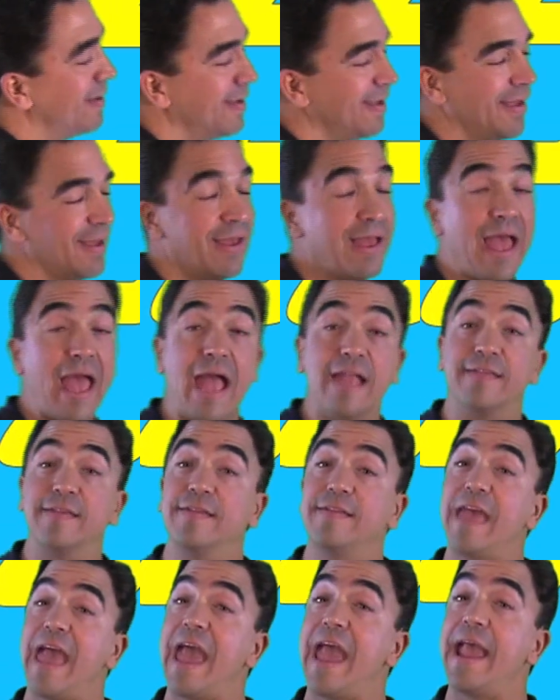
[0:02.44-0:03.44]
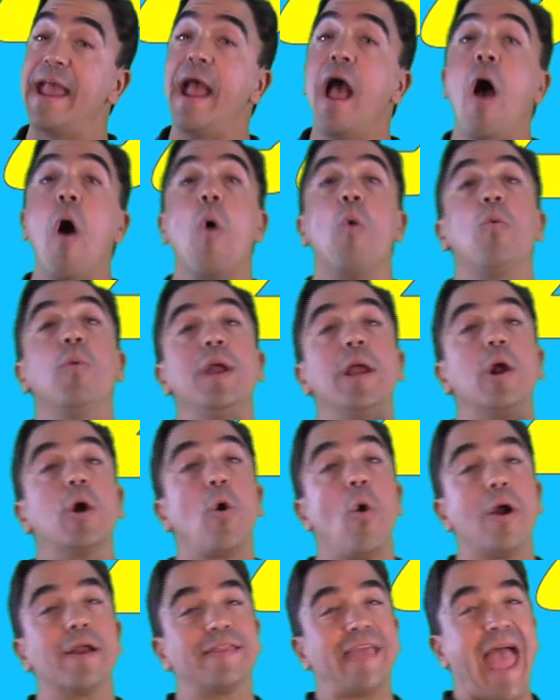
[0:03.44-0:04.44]
Duncan. And today,
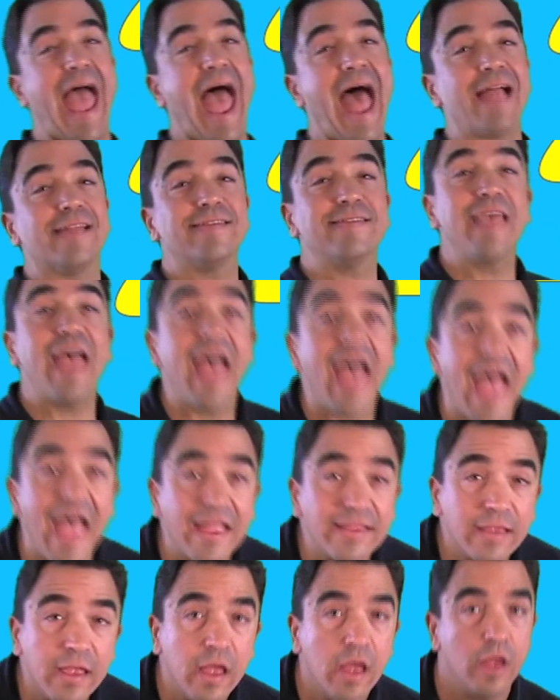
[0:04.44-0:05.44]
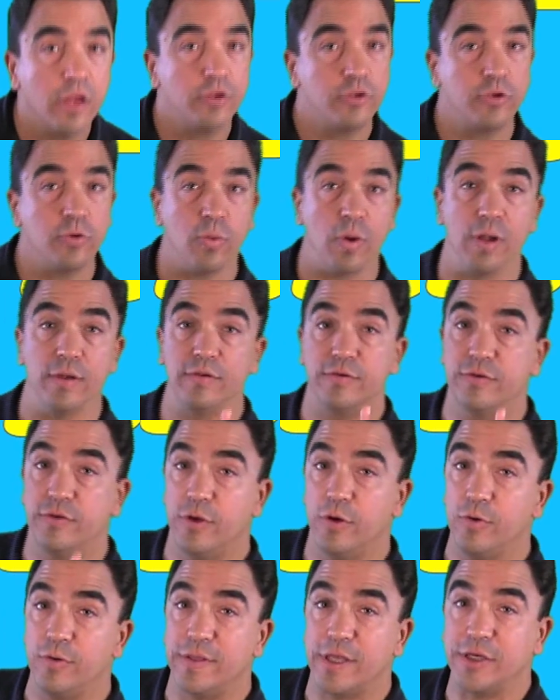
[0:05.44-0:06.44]
we're going to add 10 to a
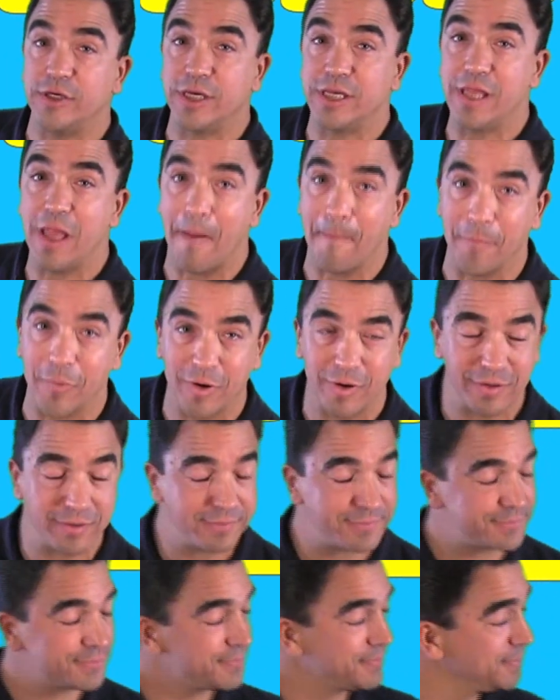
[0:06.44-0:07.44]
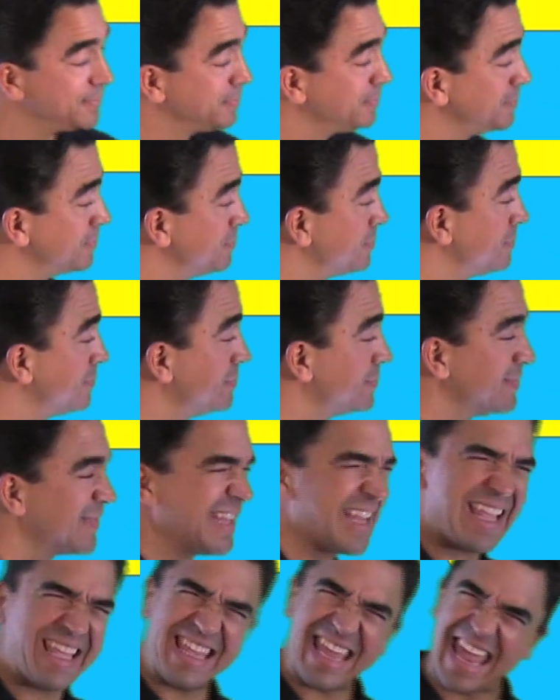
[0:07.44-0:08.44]
two-digit number. That's right, Coach
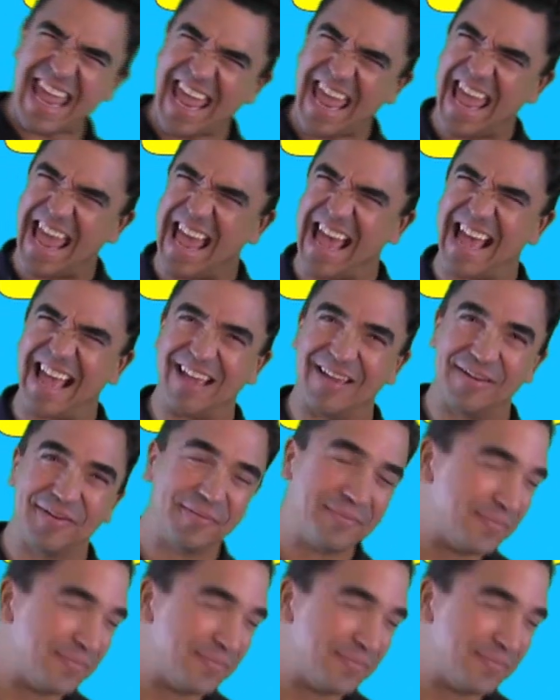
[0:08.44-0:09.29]
Mike. Yeah!